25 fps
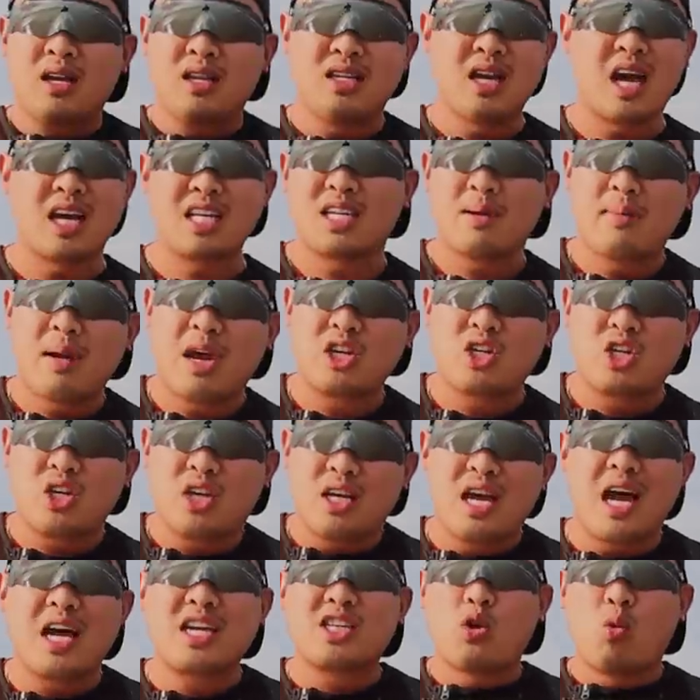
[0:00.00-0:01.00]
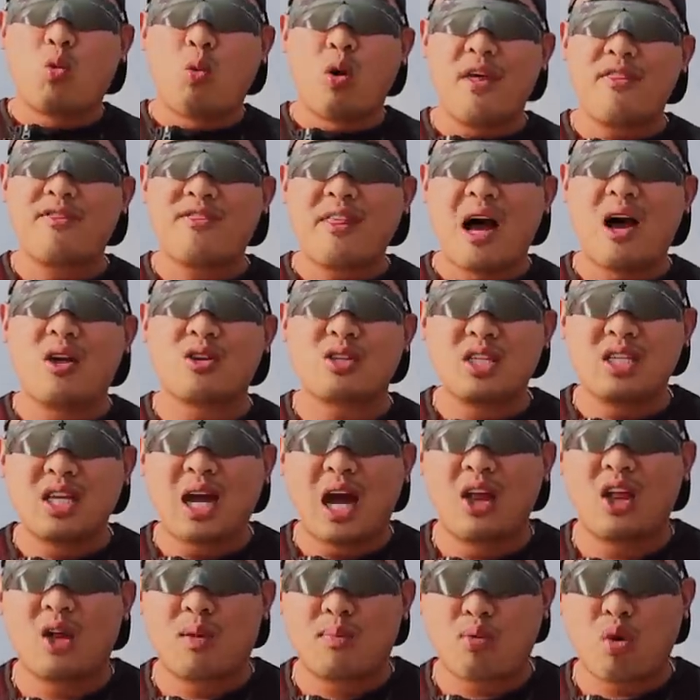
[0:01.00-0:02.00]
Not to mention it has a
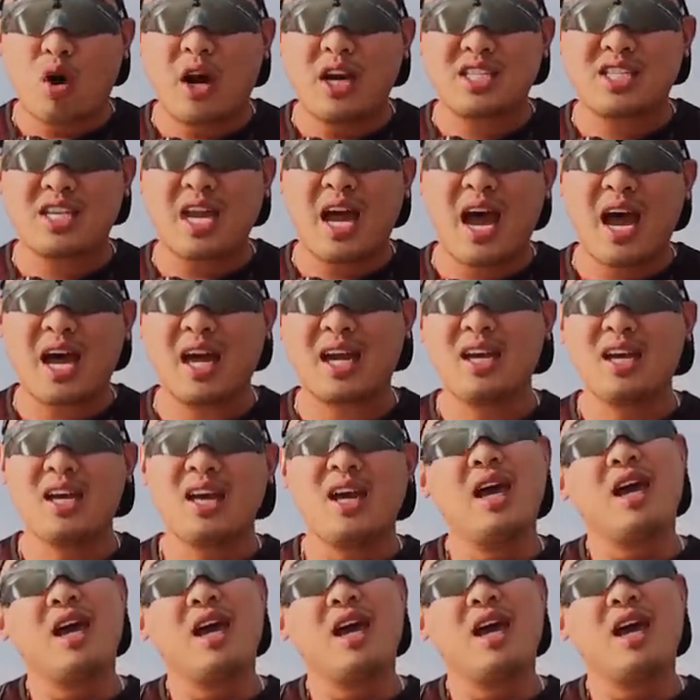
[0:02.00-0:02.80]
$1,000 price tag.